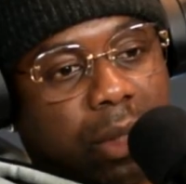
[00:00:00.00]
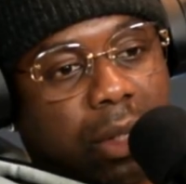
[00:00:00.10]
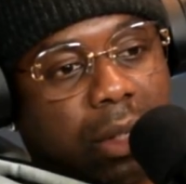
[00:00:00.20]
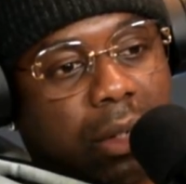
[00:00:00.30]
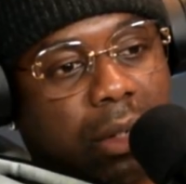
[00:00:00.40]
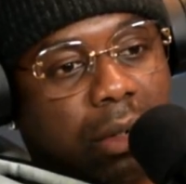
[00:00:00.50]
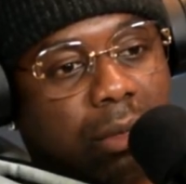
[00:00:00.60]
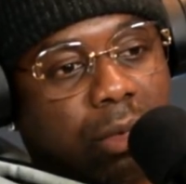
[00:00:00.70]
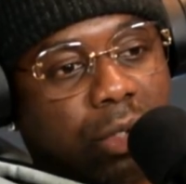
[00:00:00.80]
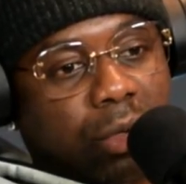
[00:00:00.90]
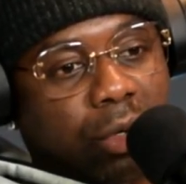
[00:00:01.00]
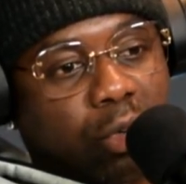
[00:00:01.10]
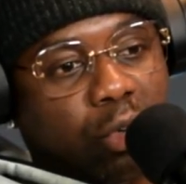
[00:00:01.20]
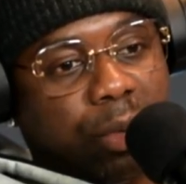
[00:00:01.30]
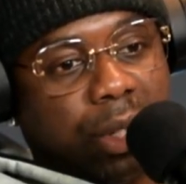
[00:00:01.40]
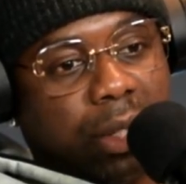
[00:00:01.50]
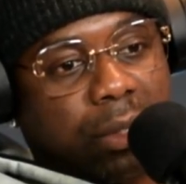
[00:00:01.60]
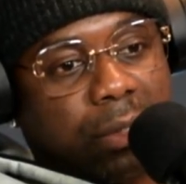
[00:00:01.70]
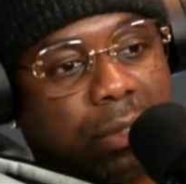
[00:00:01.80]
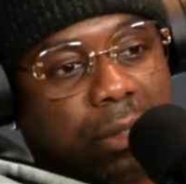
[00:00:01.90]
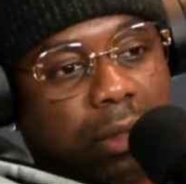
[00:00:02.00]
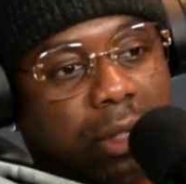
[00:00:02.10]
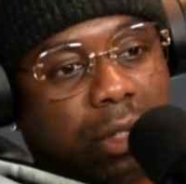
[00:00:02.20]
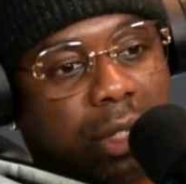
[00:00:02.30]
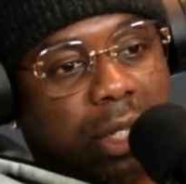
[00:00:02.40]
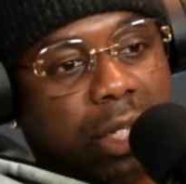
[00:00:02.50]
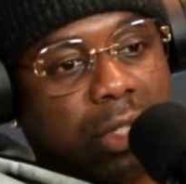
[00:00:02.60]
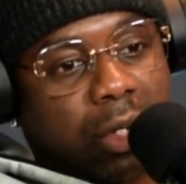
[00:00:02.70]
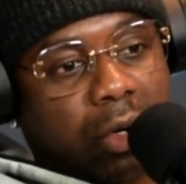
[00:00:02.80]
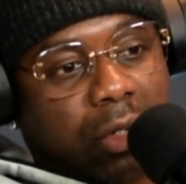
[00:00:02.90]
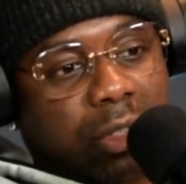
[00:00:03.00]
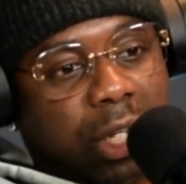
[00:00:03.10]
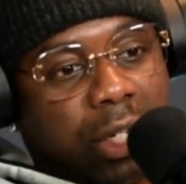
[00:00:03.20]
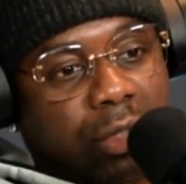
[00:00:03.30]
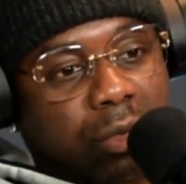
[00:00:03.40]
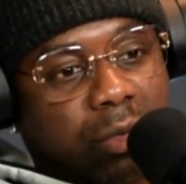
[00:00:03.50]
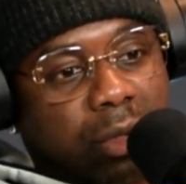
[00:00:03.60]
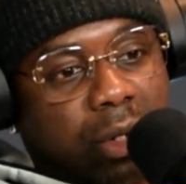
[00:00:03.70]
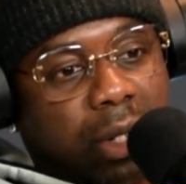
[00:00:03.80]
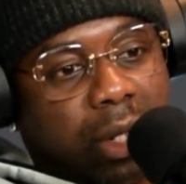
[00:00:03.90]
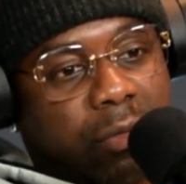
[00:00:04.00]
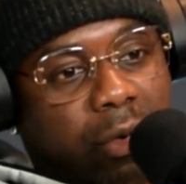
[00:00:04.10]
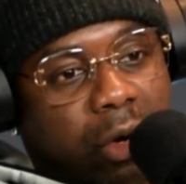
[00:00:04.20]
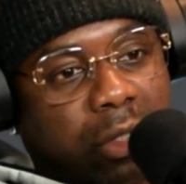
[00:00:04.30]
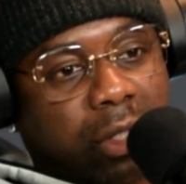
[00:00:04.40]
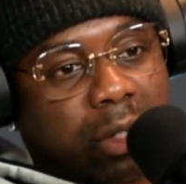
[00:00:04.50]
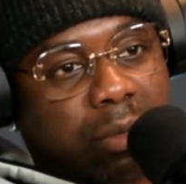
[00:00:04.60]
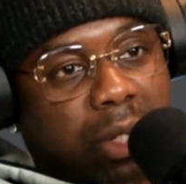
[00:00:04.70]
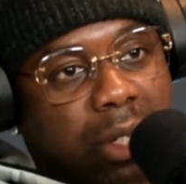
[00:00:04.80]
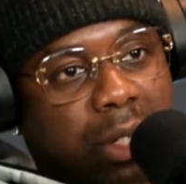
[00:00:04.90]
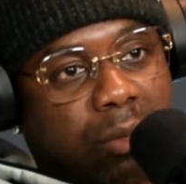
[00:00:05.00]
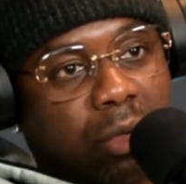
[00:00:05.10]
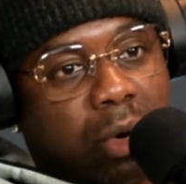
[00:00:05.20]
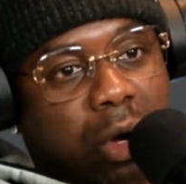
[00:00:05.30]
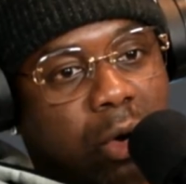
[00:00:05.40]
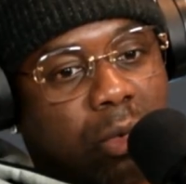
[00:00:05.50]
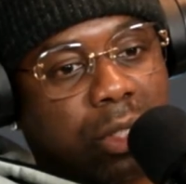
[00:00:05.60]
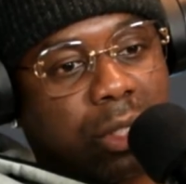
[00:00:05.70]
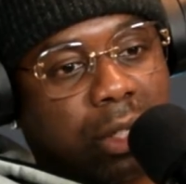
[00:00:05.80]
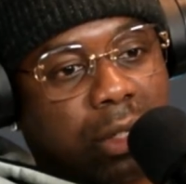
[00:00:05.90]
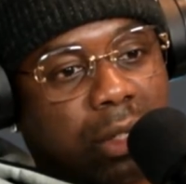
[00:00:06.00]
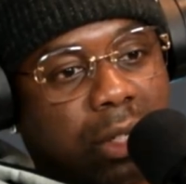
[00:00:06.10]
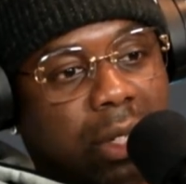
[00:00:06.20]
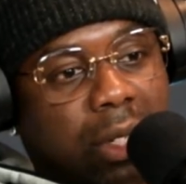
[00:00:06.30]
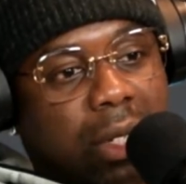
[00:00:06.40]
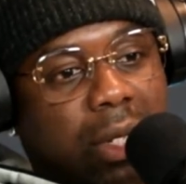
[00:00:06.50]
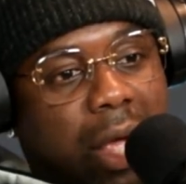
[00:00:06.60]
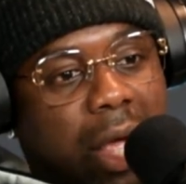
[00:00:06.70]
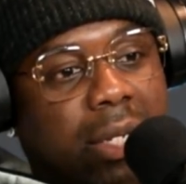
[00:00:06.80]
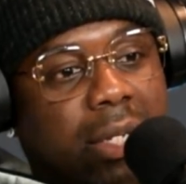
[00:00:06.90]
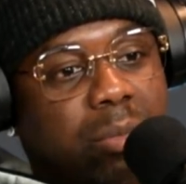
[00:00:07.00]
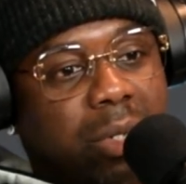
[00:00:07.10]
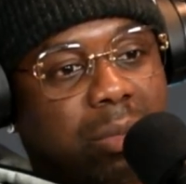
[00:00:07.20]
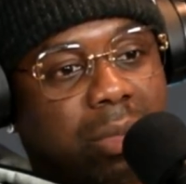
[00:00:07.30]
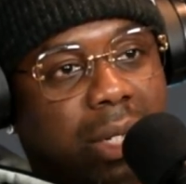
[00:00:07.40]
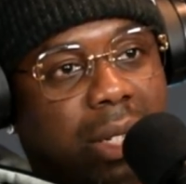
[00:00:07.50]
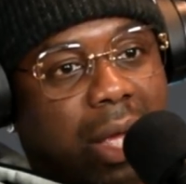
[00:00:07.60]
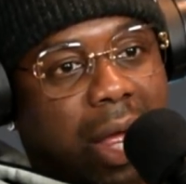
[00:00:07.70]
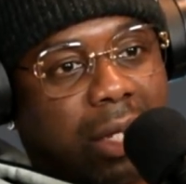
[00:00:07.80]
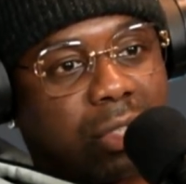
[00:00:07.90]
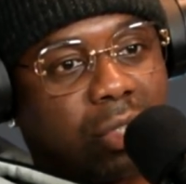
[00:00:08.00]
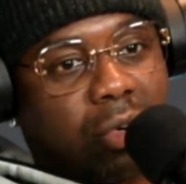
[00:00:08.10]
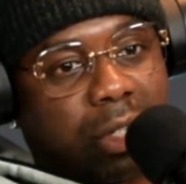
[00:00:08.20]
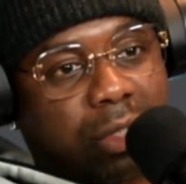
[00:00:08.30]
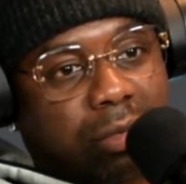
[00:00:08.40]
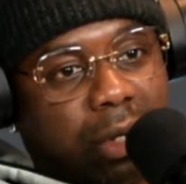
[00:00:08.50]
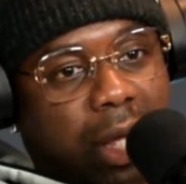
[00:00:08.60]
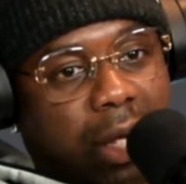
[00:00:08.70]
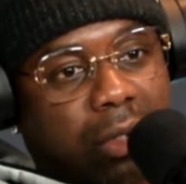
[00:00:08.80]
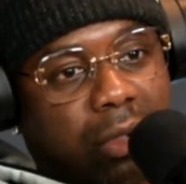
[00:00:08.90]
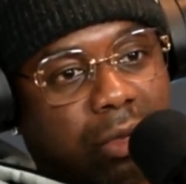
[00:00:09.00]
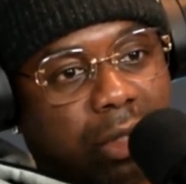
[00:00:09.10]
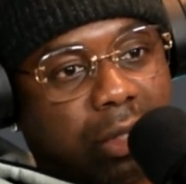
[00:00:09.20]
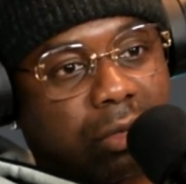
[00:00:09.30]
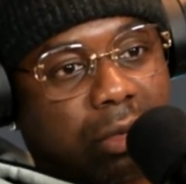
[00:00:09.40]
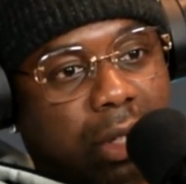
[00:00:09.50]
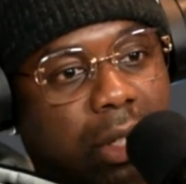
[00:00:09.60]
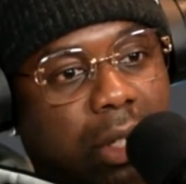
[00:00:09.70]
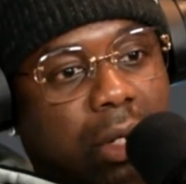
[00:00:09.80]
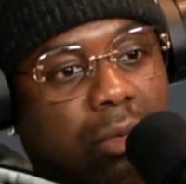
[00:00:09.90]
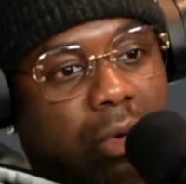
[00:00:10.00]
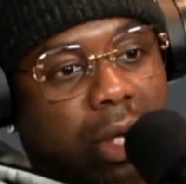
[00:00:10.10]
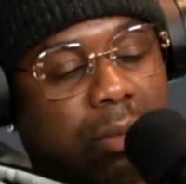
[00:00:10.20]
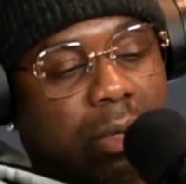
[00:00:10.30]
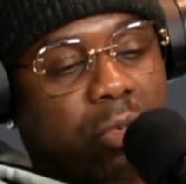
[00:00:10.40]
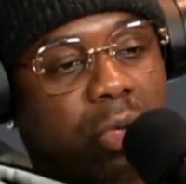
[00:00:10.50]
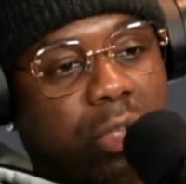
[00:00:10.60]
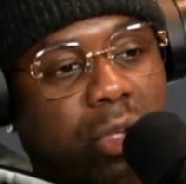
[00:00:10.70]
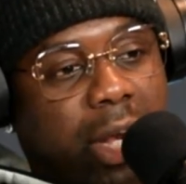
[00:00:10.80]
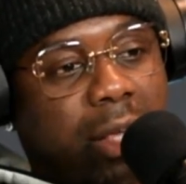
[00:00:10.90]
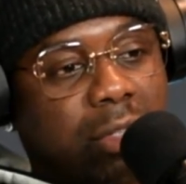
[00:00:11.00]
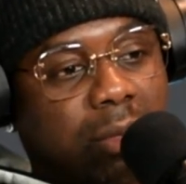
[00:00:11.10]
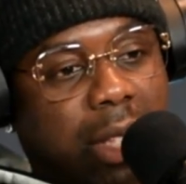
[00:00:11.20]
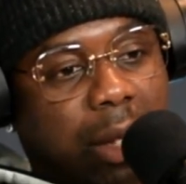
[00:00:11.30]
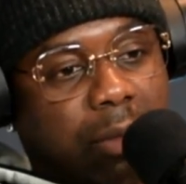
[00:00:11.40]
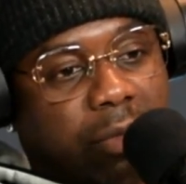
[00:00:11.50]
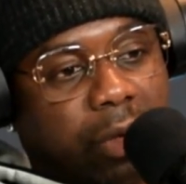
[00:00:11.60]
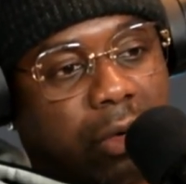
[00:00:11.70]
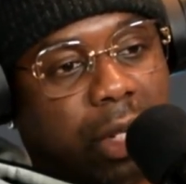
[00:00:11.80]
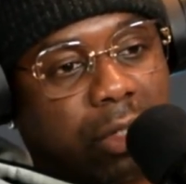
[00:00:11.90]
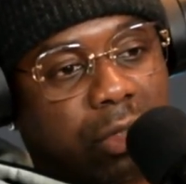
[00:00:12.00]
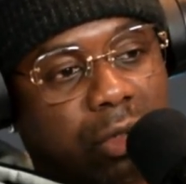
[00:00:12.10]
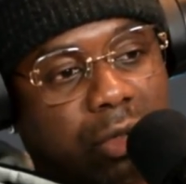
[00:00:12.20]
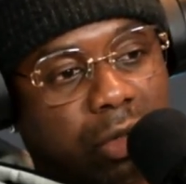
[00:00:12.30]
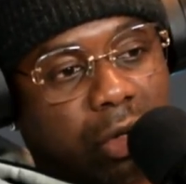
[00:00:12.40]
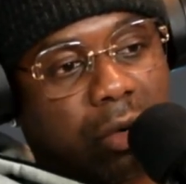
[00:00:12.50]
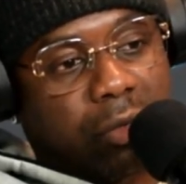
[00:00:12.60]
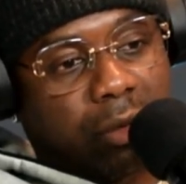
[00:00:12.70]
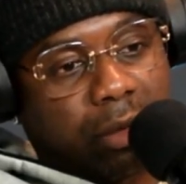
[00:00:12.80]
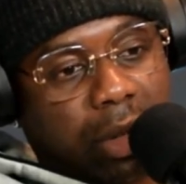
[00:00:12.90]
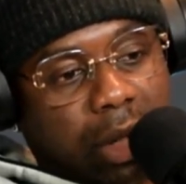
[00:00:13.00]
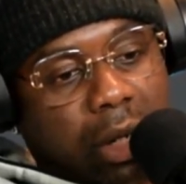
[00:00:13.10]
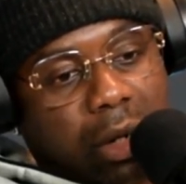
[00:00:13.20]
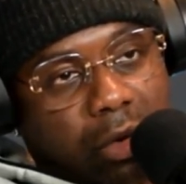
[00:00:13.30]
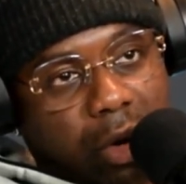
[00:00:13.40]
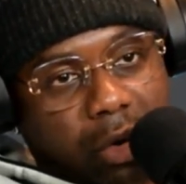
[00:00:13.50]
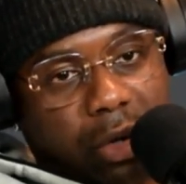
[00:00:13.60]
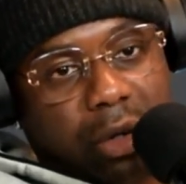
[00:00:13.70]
When you're a newbie, kids are going to test you as far as them being them. You're going to always hear, I need to be me. I can score this way. I can do it this way. Right? But if you got to have some type of foundation, so you start from ground up,